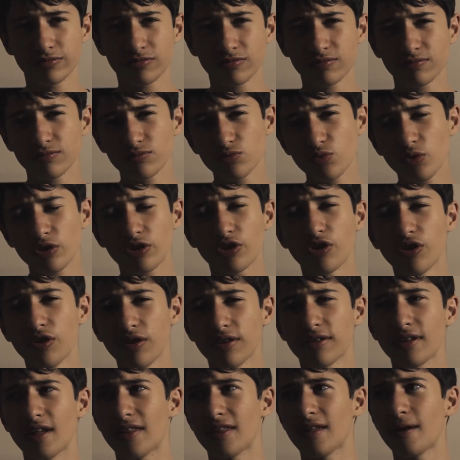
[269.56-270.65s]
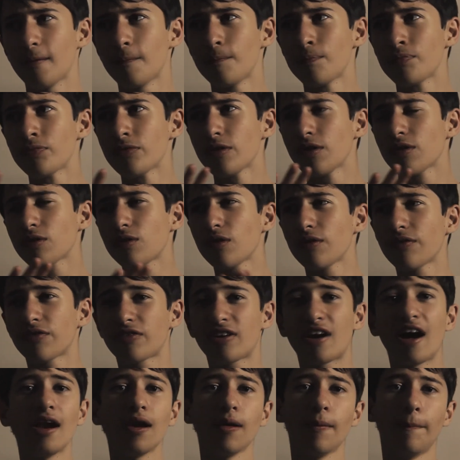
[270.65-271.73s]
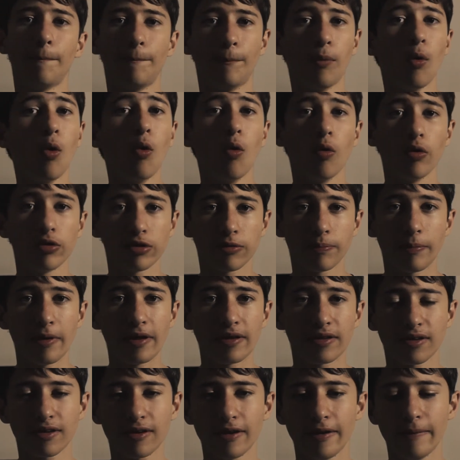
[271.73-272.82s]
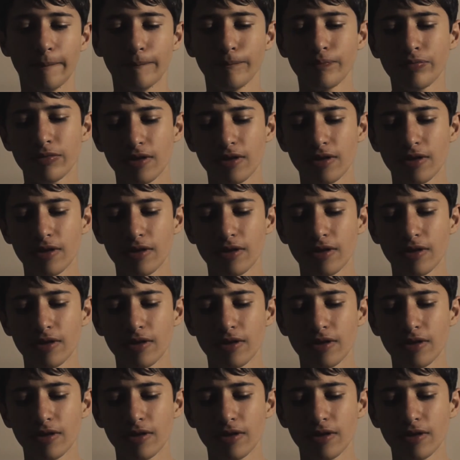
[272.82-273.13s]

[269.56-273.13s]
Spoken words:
what could you say, they're sort of color boards basically.